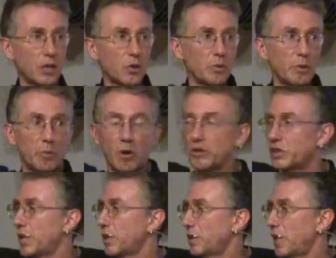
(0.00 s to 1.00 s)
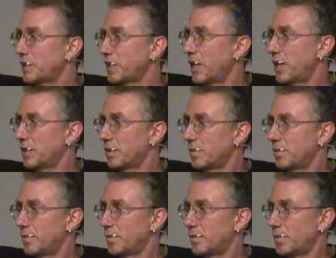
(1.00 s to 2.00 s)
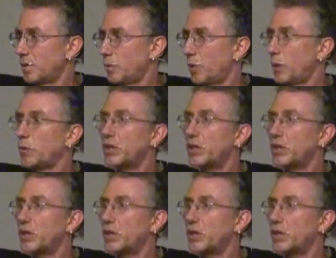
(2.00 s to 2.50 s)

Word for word: Could we walk naked outside? What